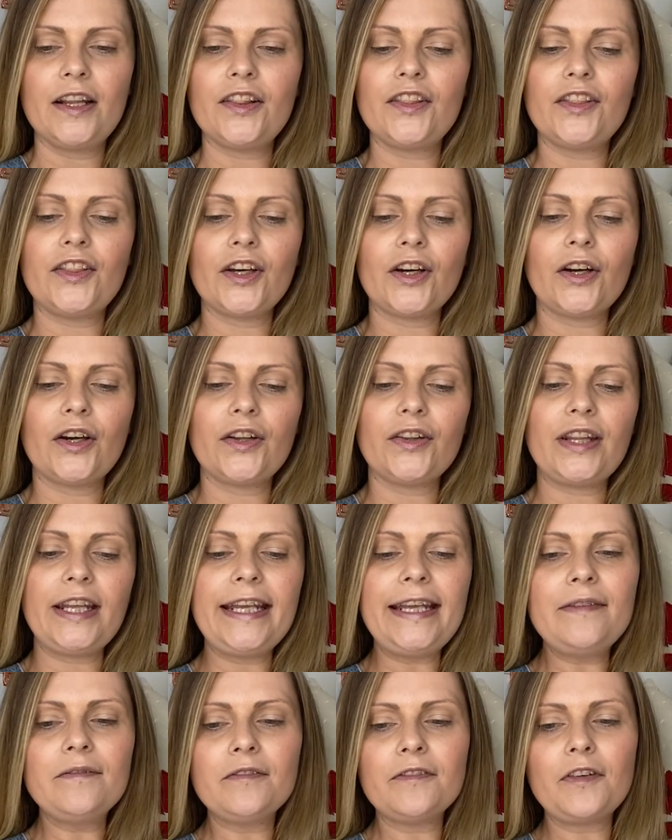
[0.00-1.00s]
the,
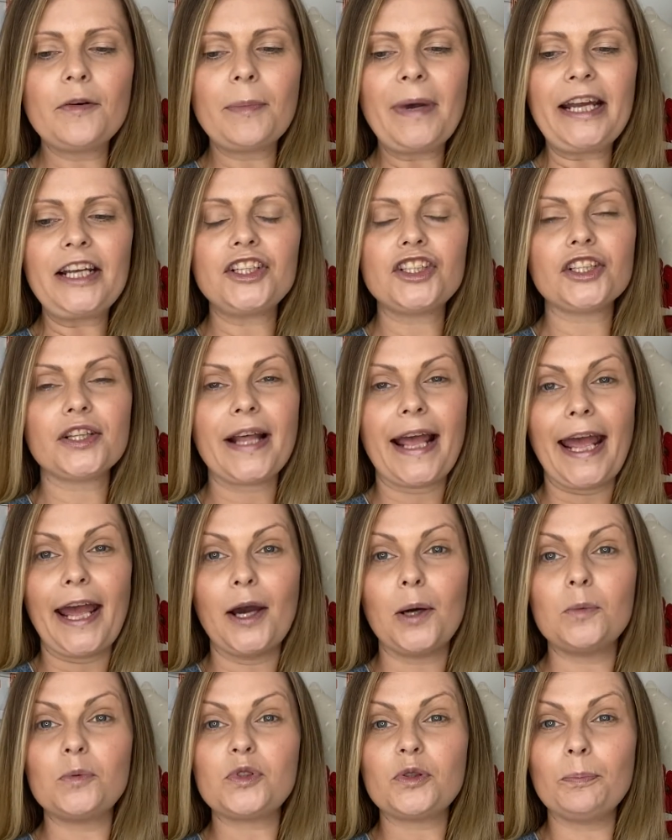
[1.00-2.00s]
the information that
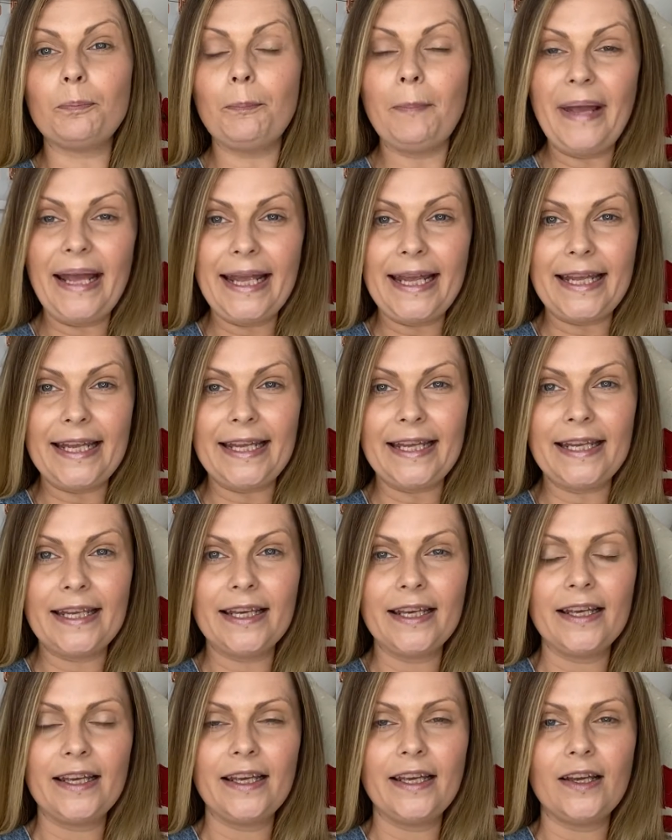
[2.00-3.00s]
helped
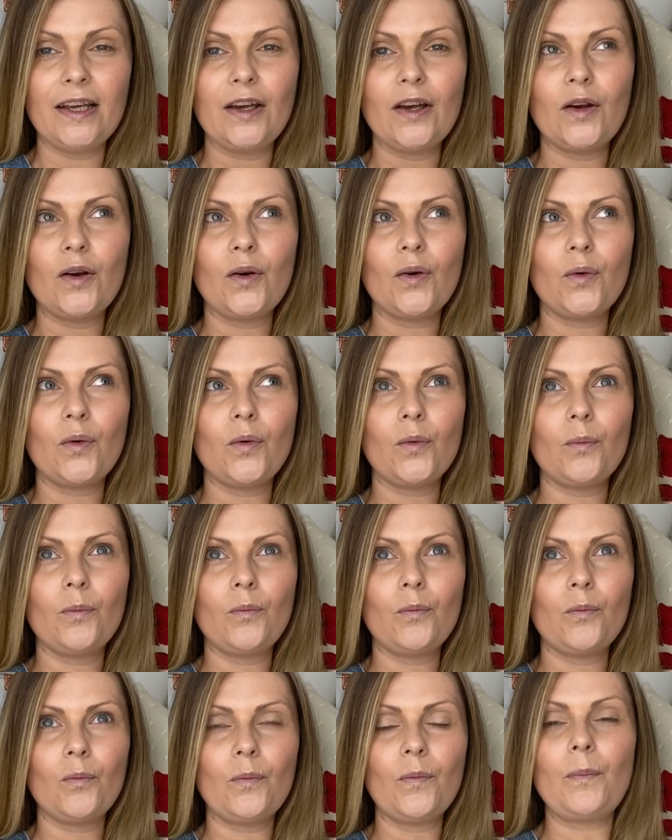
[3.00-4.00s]
me
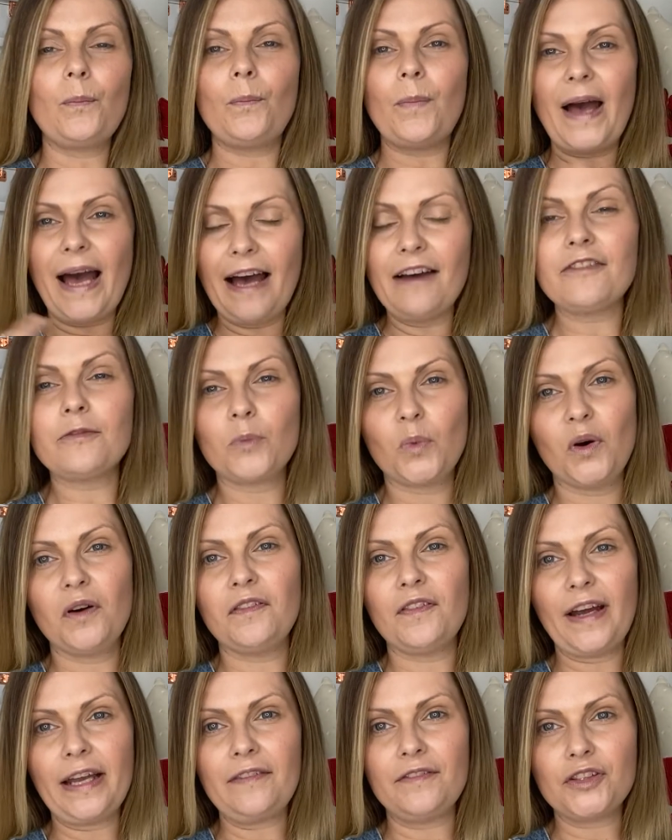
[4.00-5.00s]
have more
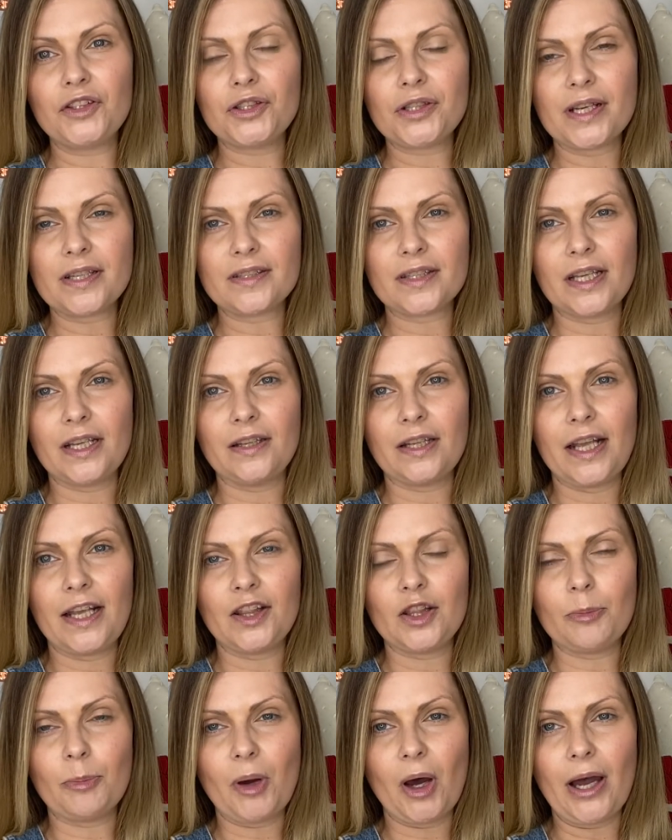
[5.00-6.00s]
faith and trust in, in
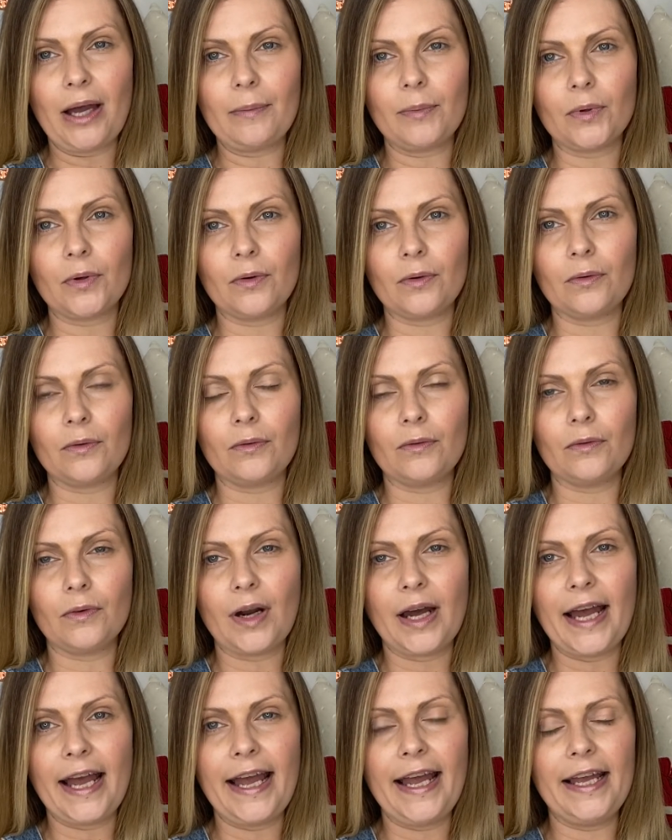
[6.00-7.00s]
the Bible,
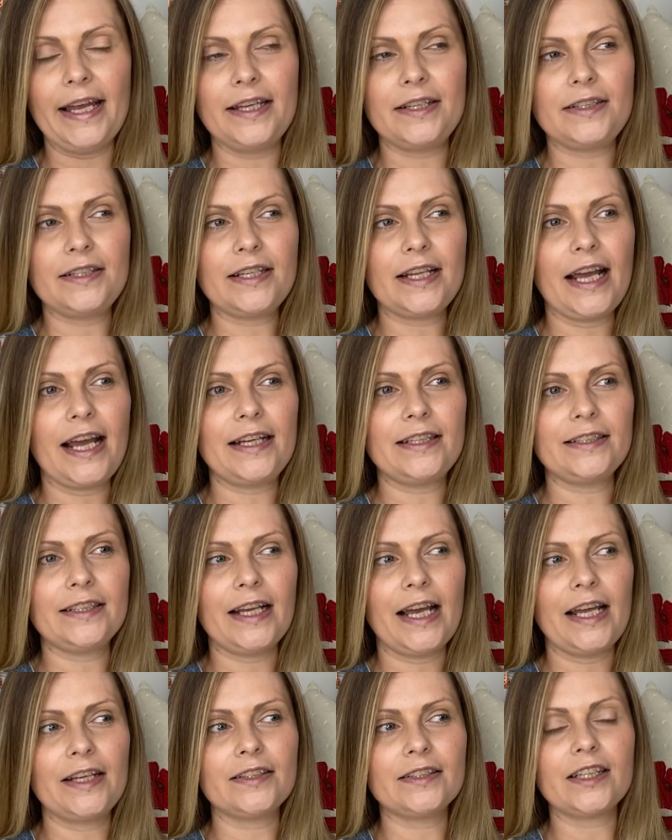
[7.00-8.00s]
right? And, and,
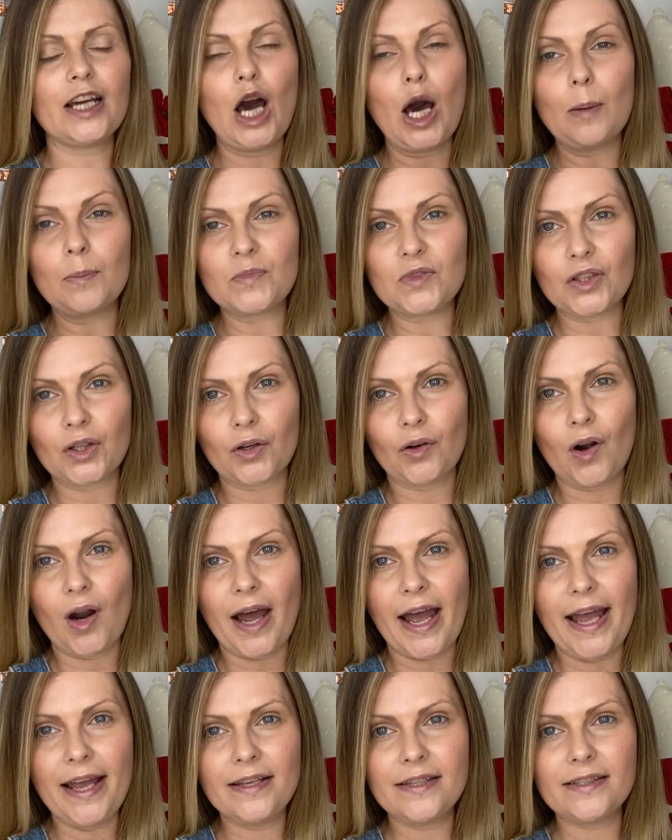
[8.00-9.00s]
and come to
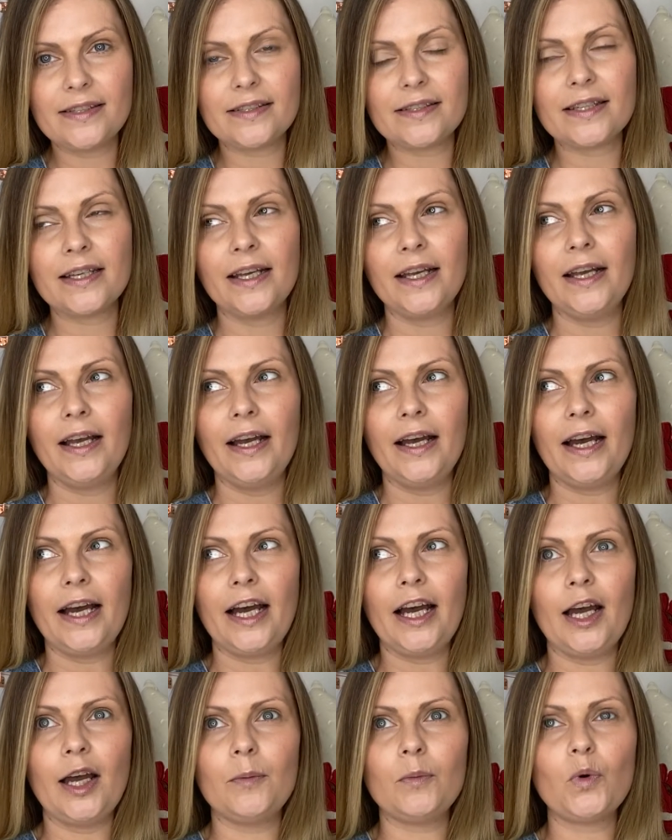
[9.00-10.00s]
Christ
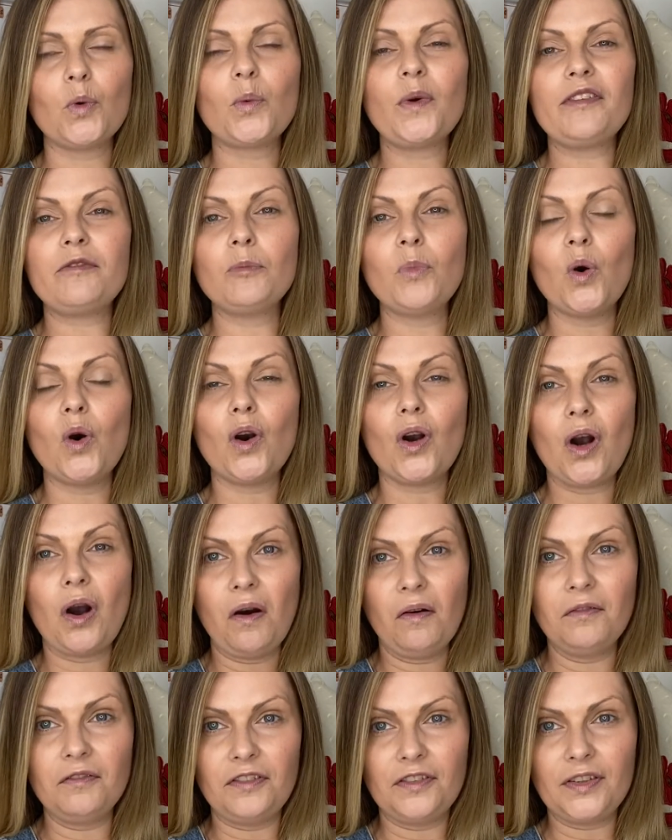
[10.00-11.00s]
um, with more
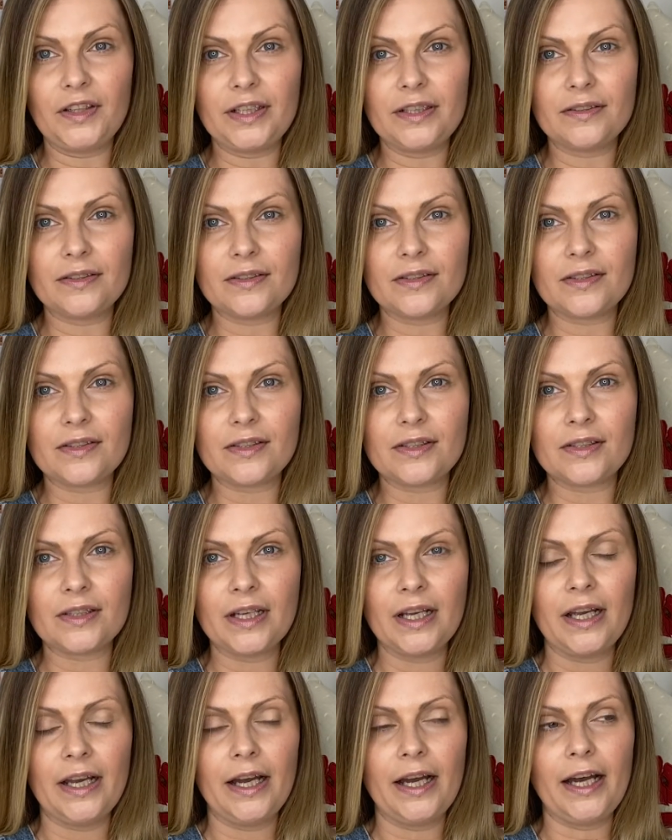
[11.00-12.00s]
confidence
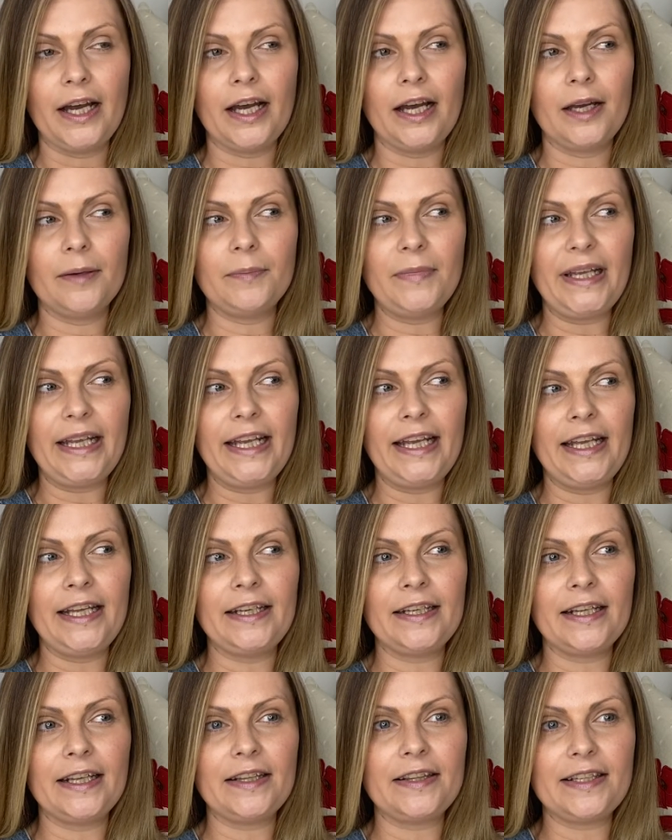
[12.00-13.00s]
um,
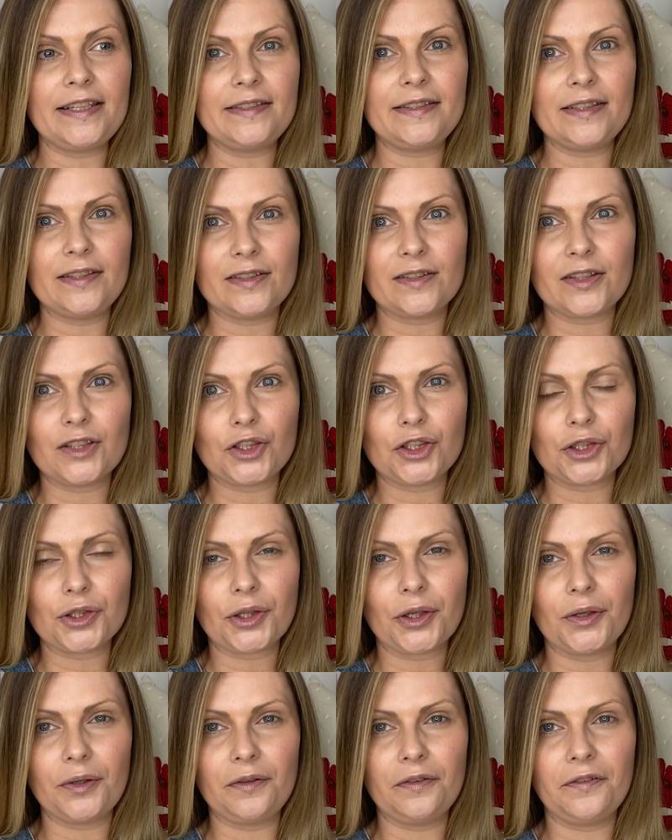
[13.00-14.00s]
in this is the
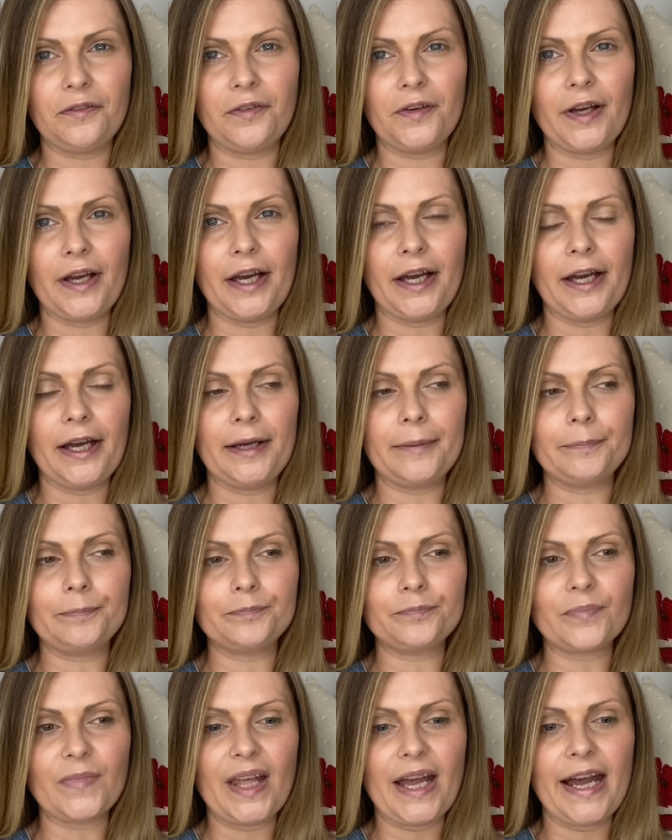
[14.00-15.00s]
truth.
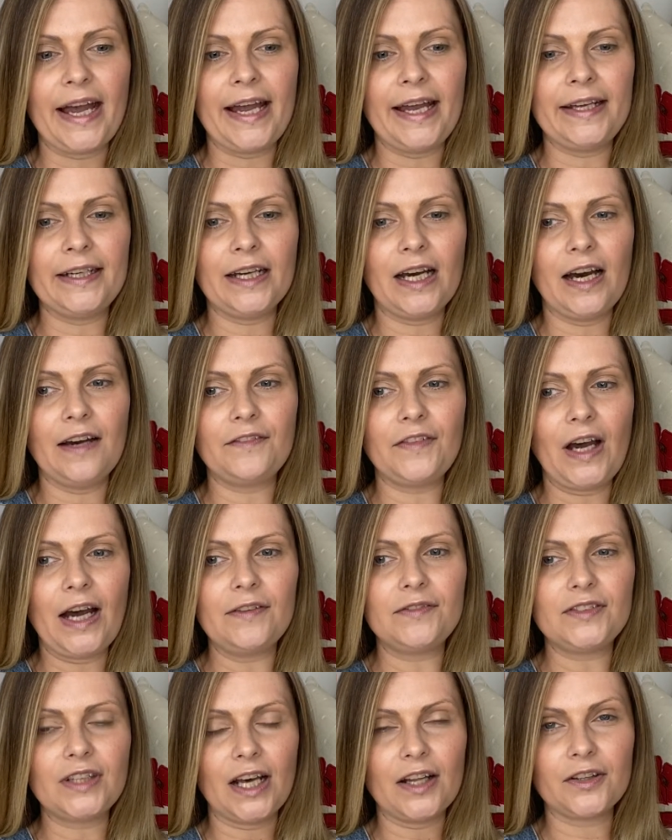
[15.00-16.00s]
Um, and I've,
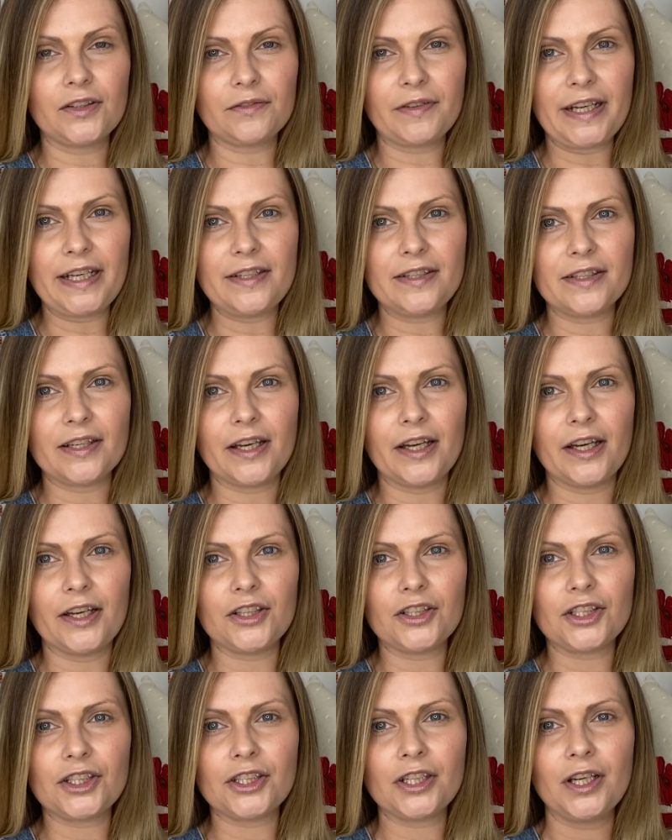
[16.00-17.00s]
I've done the
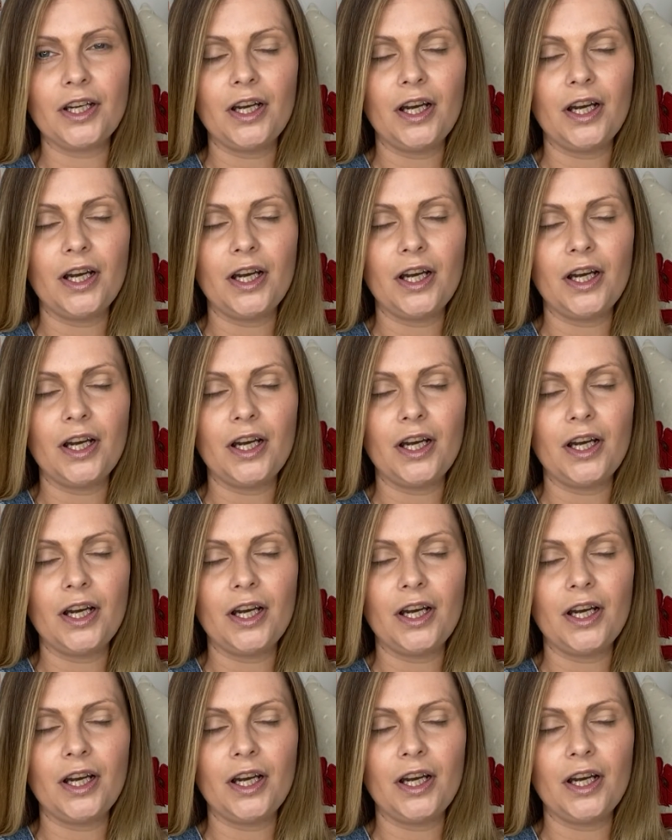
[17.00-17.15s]
research.